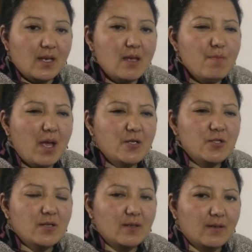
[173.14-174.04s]

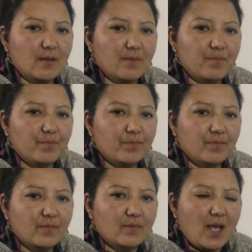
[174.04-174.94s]
Imagine,
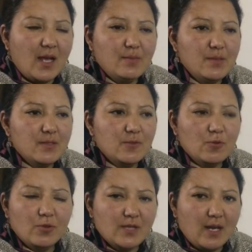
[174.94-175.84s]
animals do
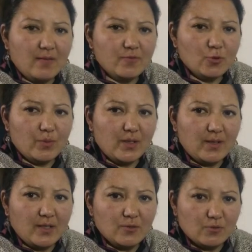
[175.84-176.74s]
not have so many
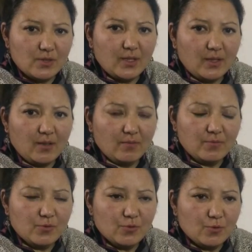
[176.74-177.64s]
things to take care
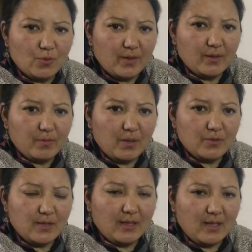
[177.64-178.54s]
to worry
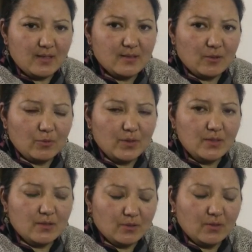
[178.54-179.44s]
about like us
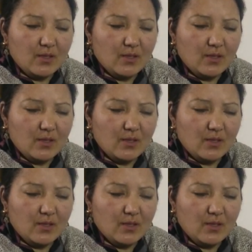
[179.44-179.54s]
humans.